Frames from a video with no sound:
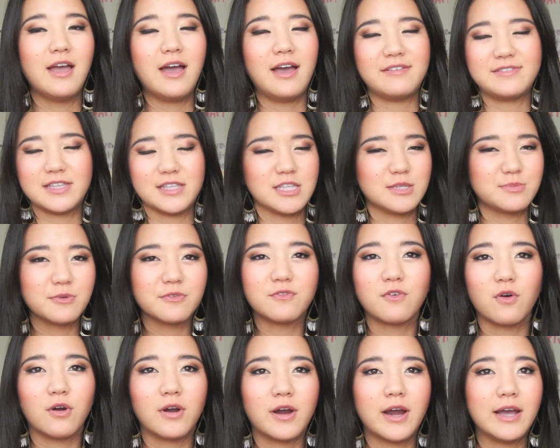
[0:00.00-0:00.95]
i said this
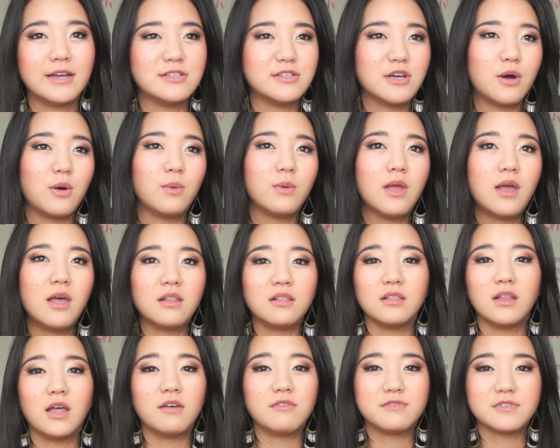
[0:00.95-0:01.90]
before, I don't
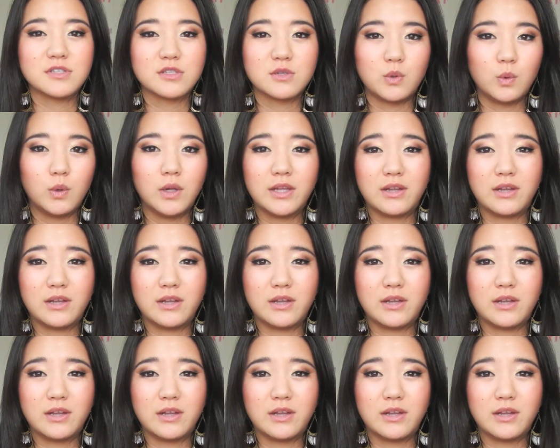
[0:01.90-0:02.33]
love school,